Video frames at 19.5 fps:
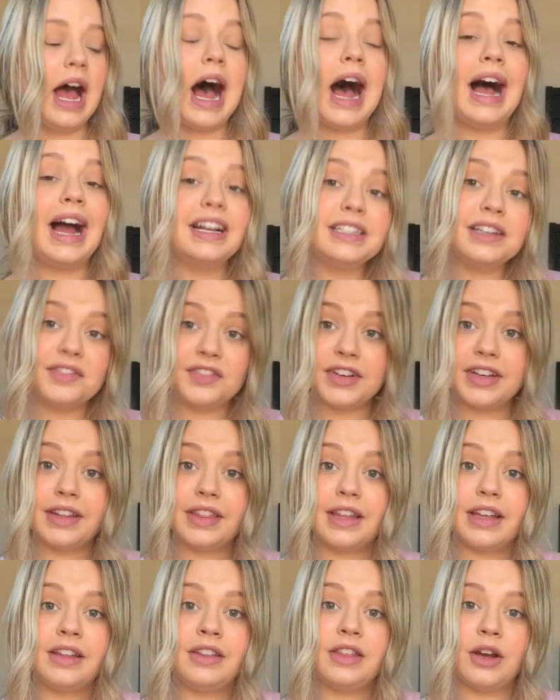I definitely
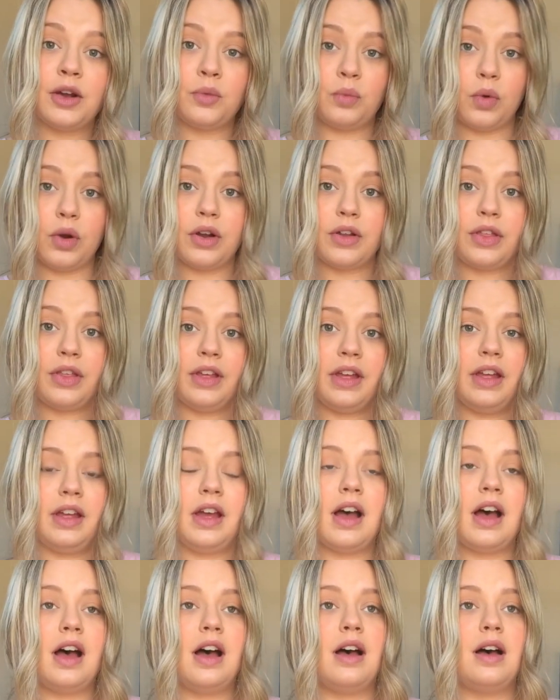think they're worth it.
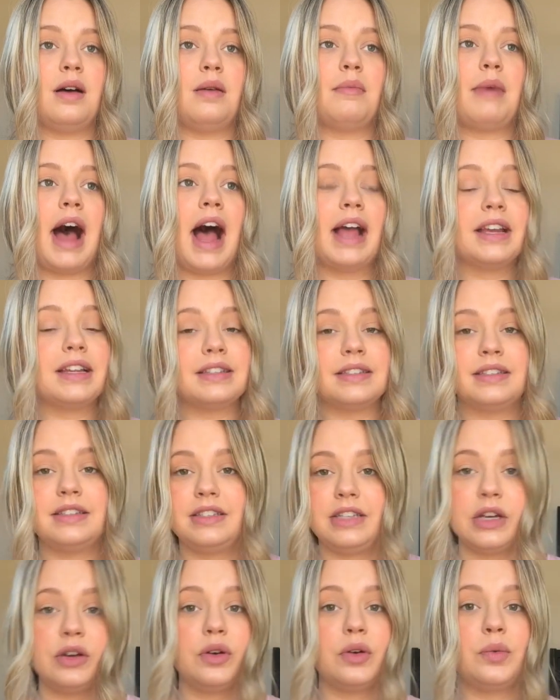I can
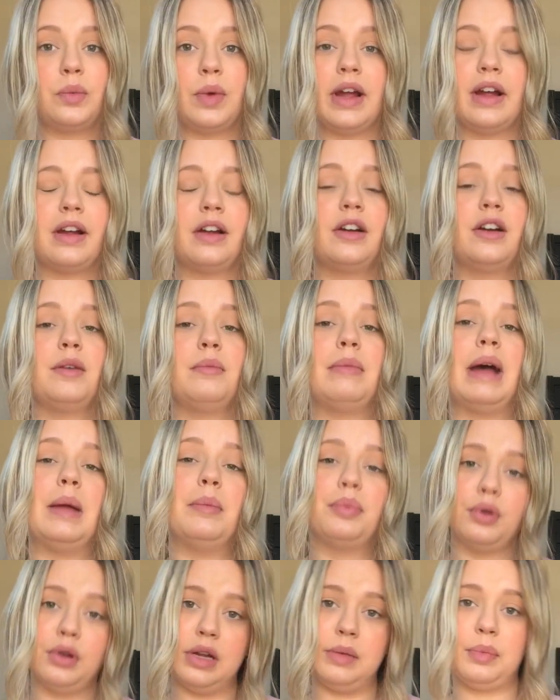still wear my
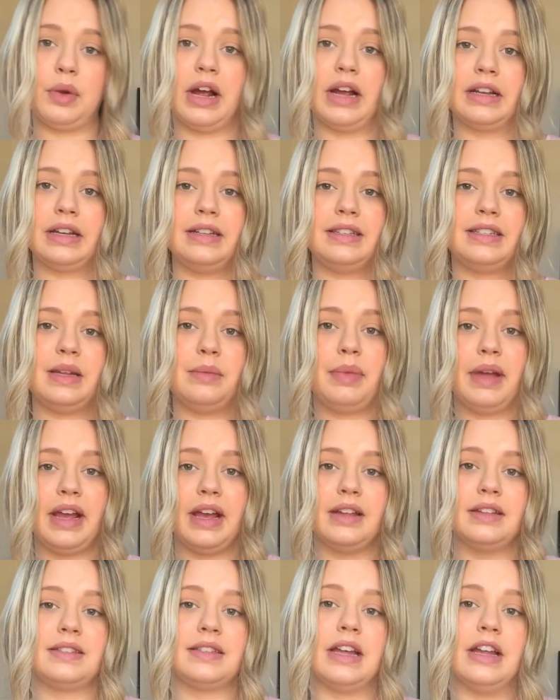pre-pregnancy
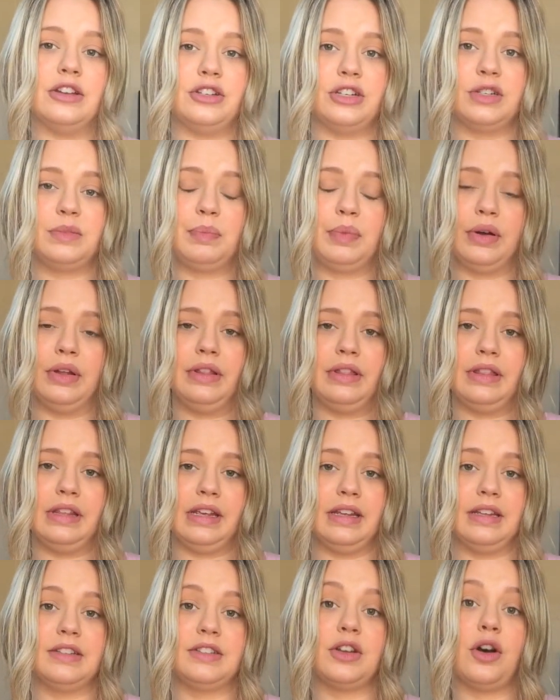pants and just put
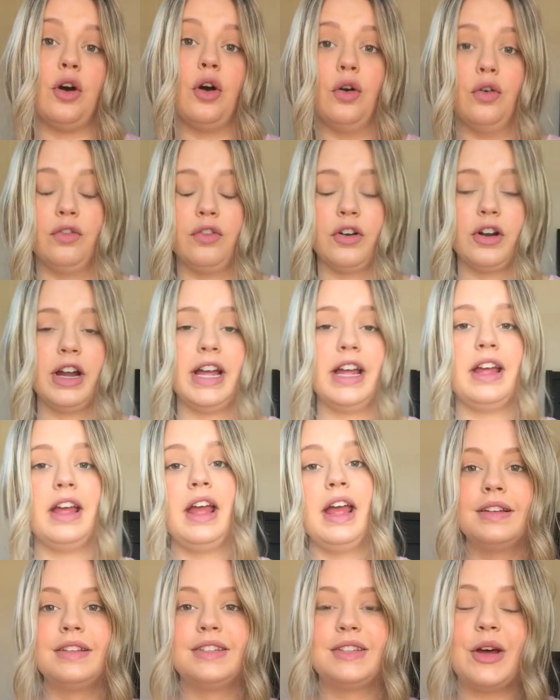these over it.
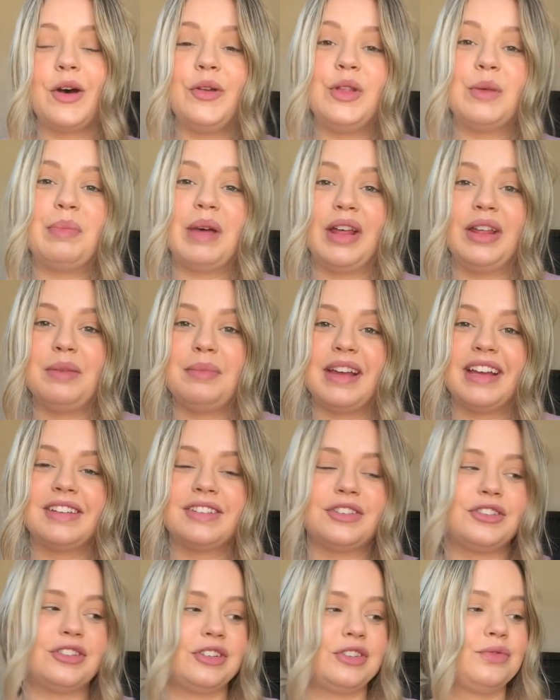So the belly bands
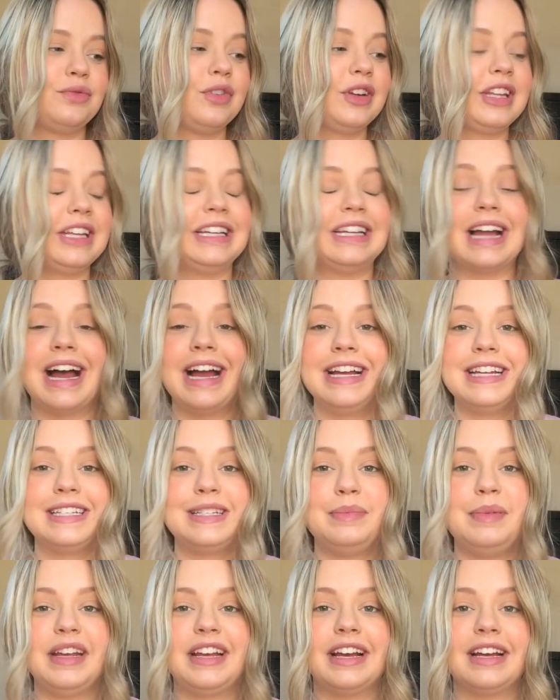are just really nice
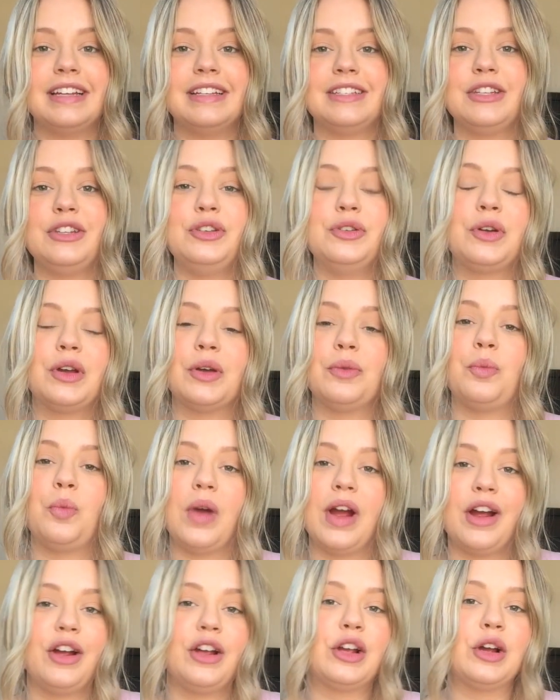because you can
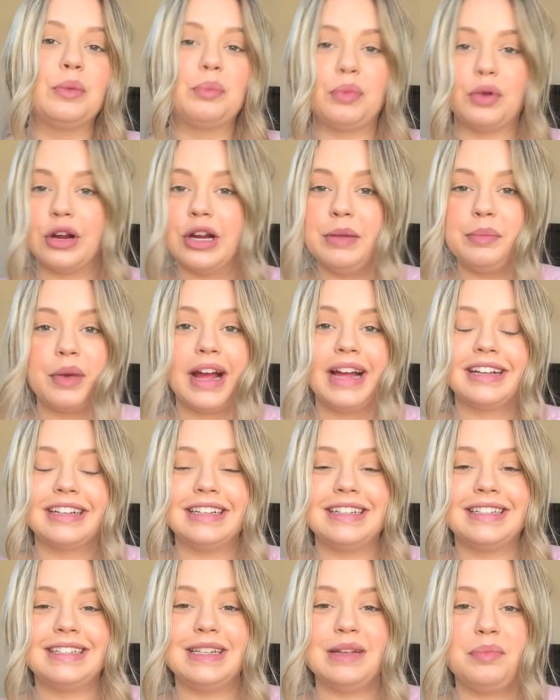wear your
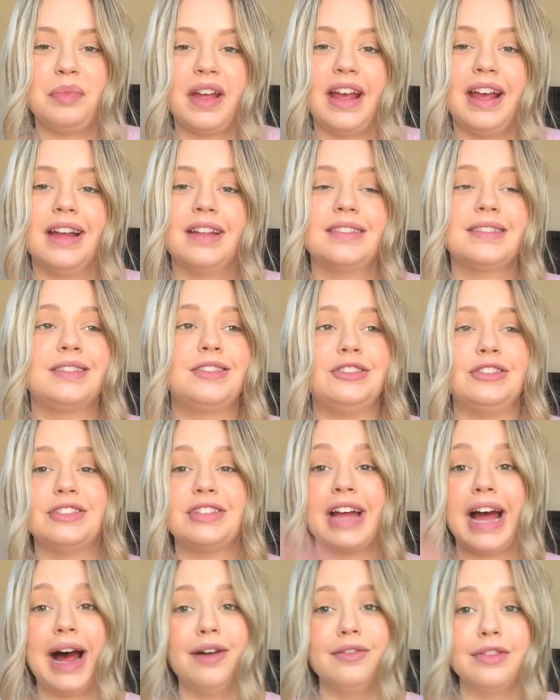pre-pregnancy pants, just
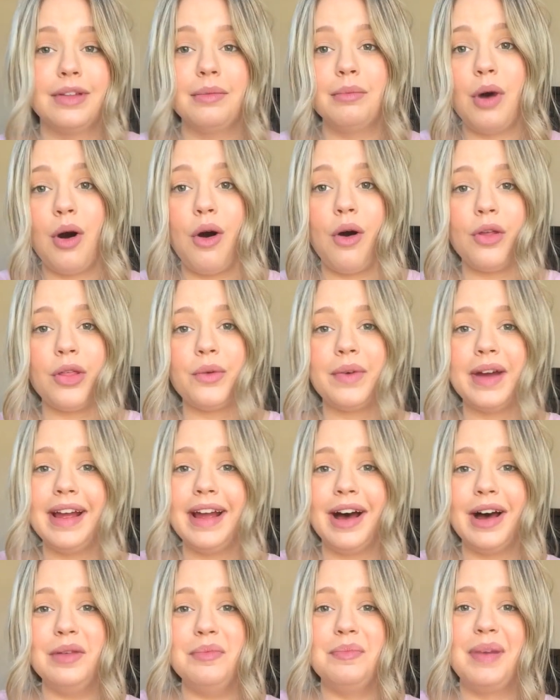have them all the way
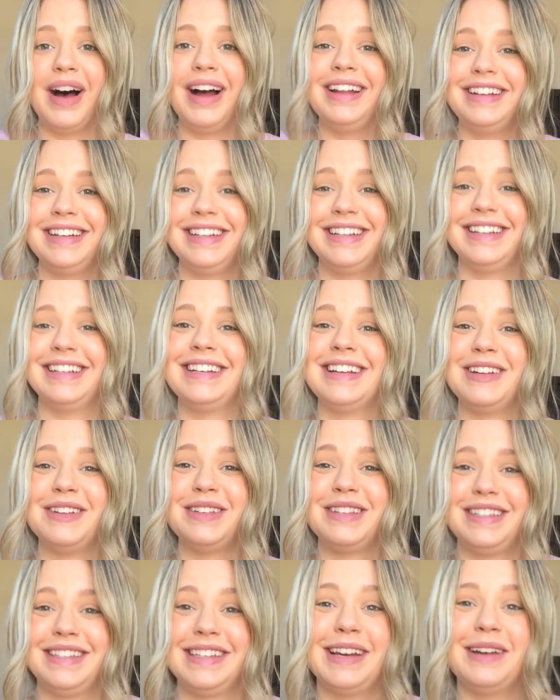unbuttoned and
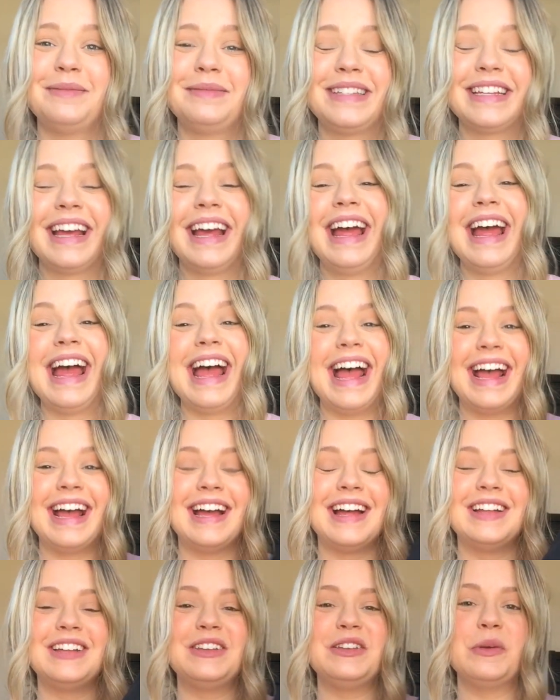unzipped,
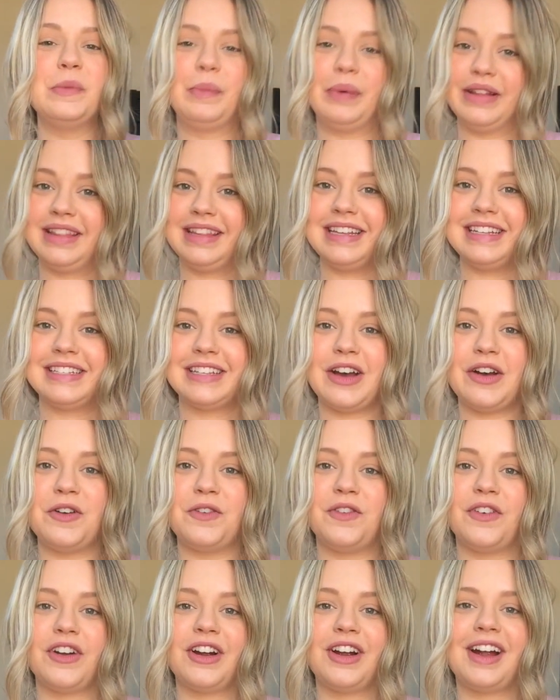and you put these
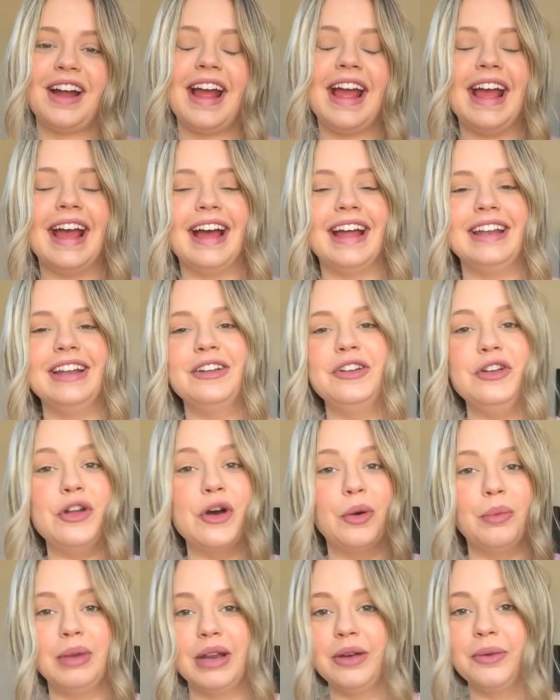over and
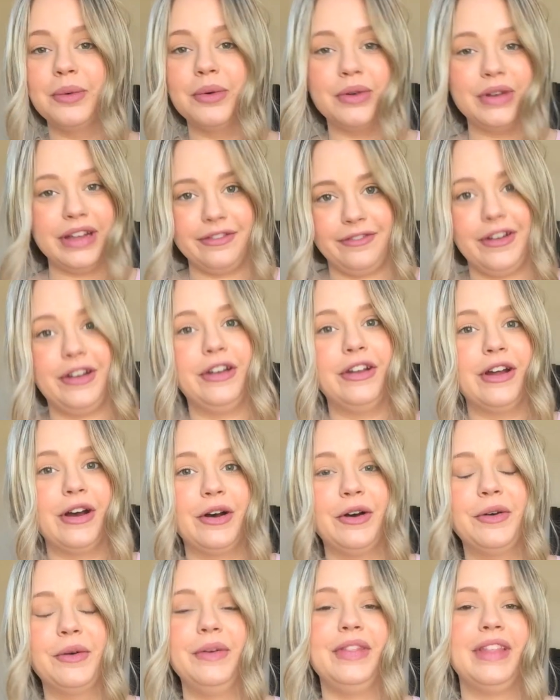nobody will even
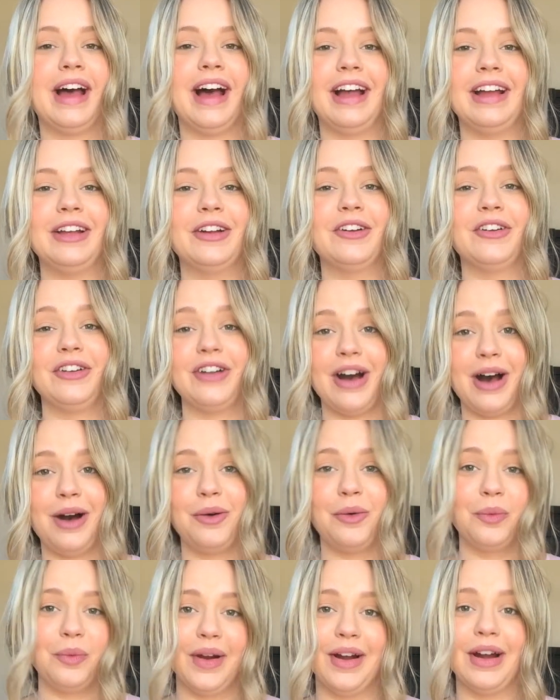know that you're
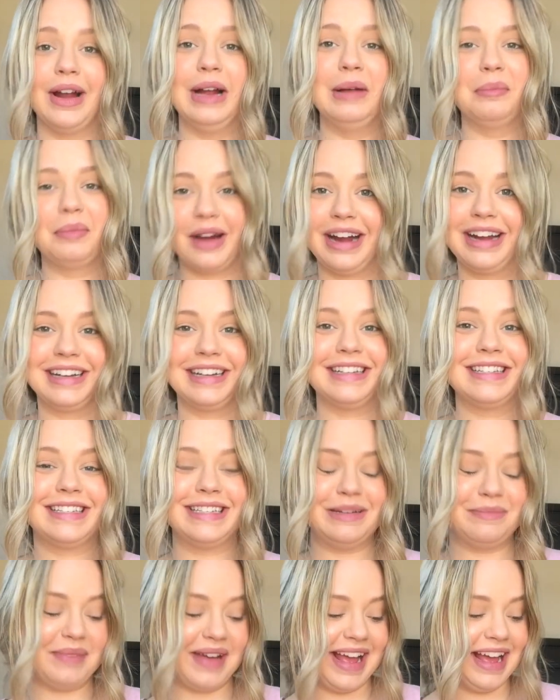not wearing
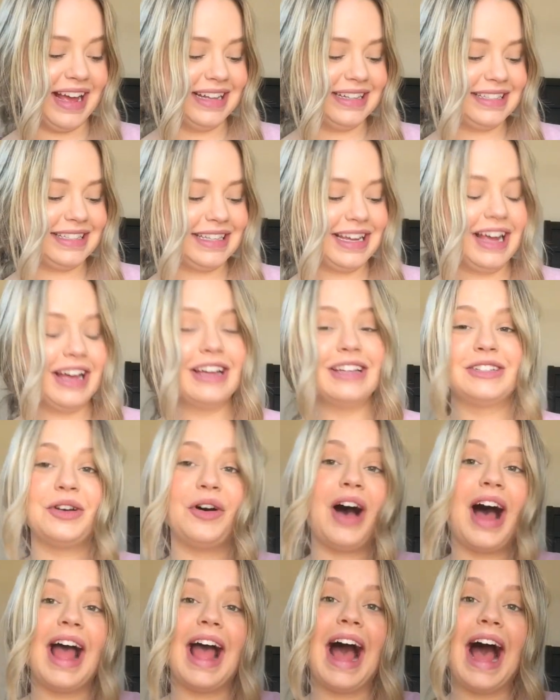pregnancy pants. So
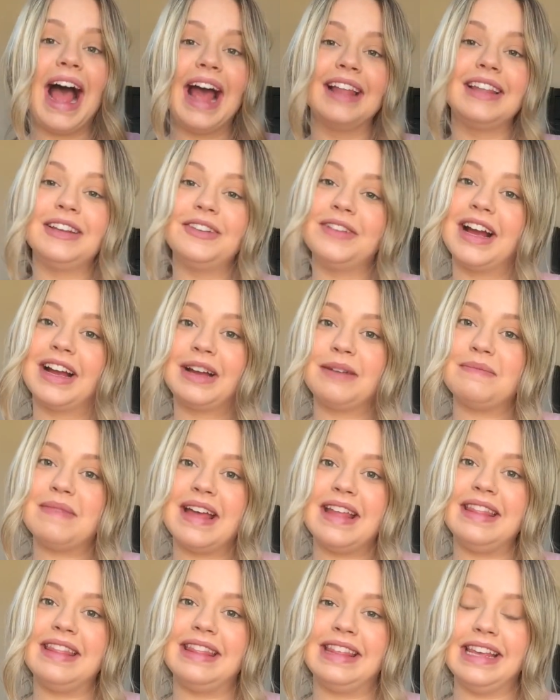I highly
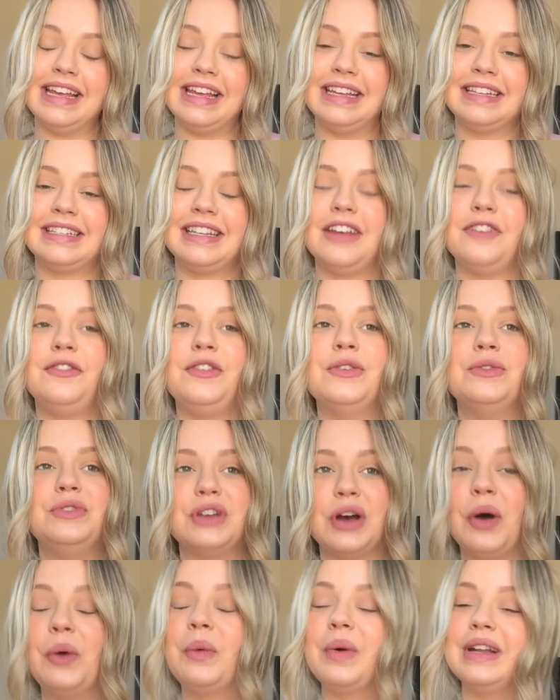recommend these if you
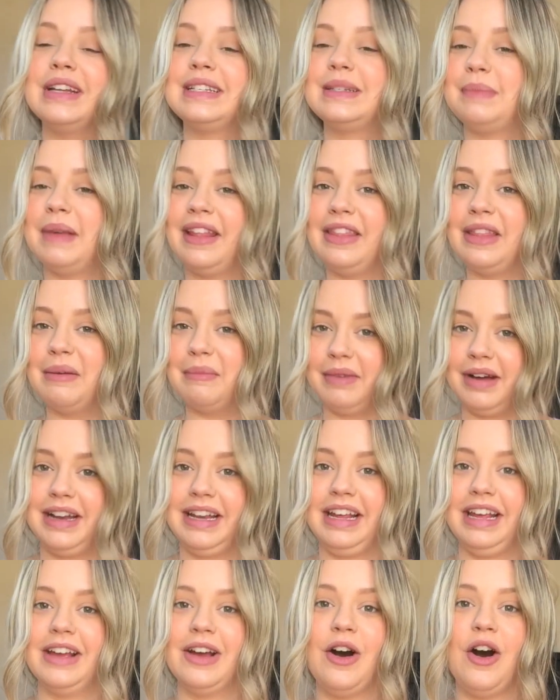don't want to spend the
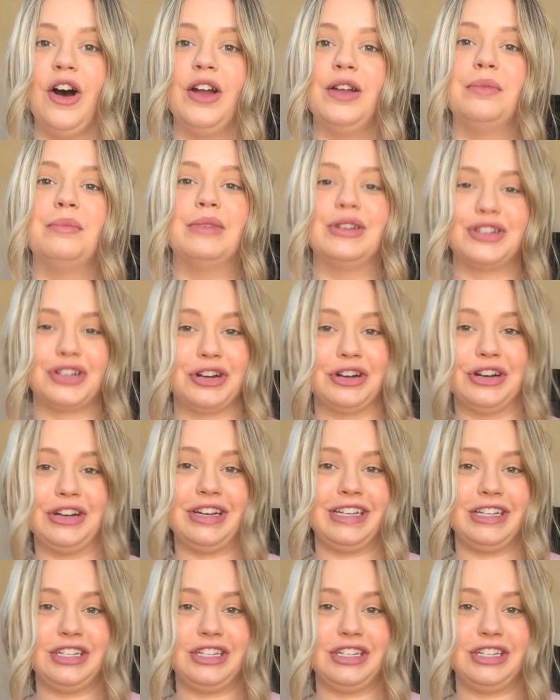money on maternity